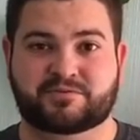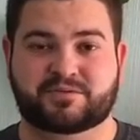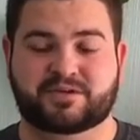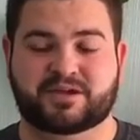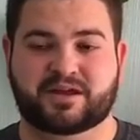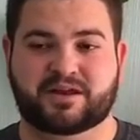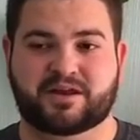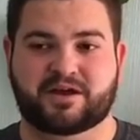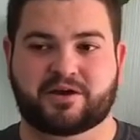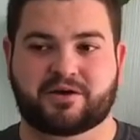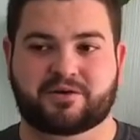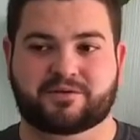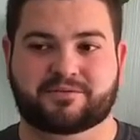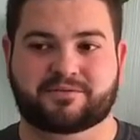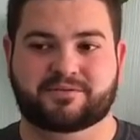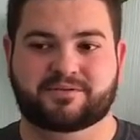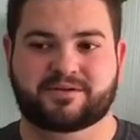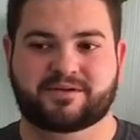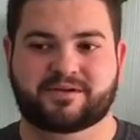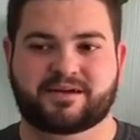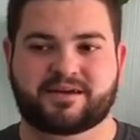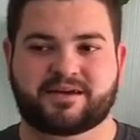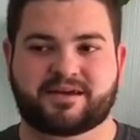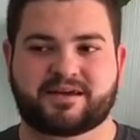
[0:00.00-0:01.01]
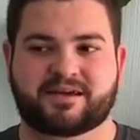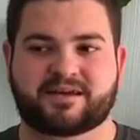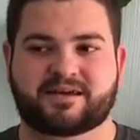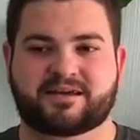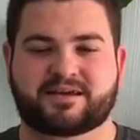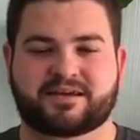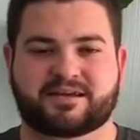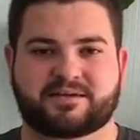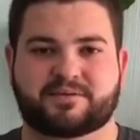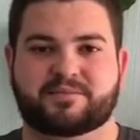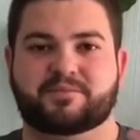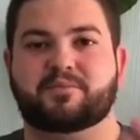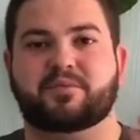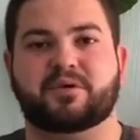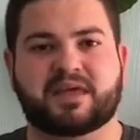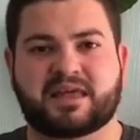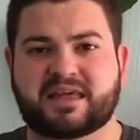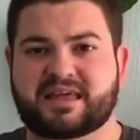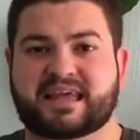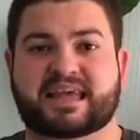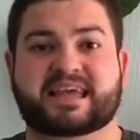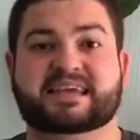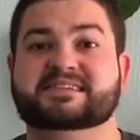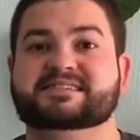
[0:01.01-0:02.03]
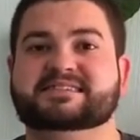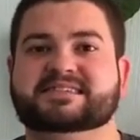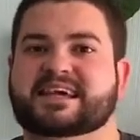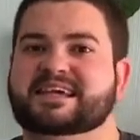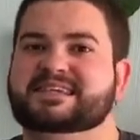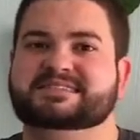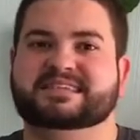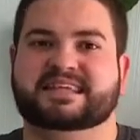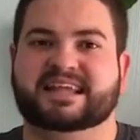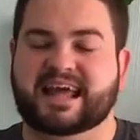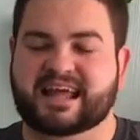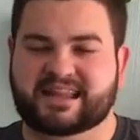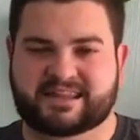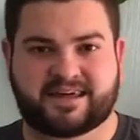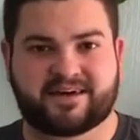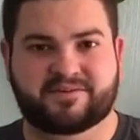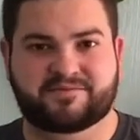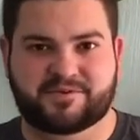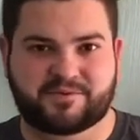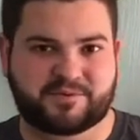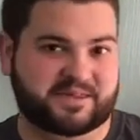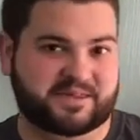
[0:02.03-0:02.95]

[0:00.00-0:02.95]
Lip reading: you know, he says that I love you